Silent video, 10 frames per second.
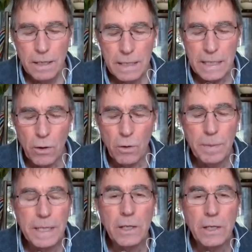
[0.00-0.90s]
the
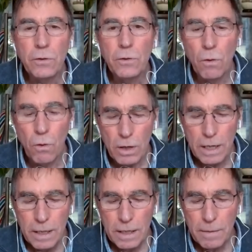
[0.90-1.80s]
Albany, New York
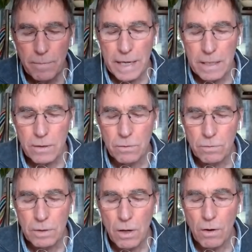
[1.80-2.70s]

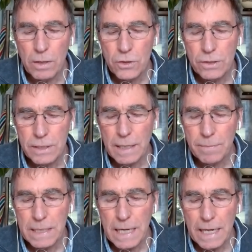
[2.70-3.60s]
Medical College
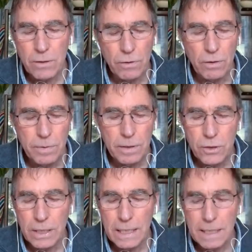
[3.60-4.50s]
CMDA group.
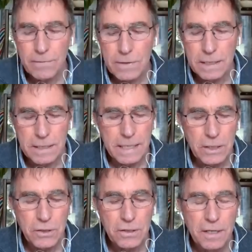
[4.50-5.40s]
She loves to
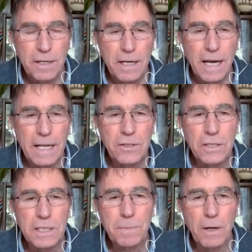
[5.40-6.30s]
teach, and
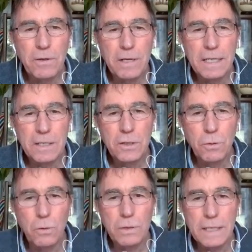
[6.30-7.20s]
she's spoken and
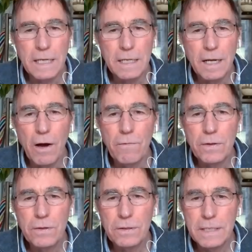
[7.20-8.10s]
taught in over
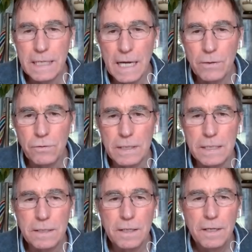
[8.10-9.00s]
30 countries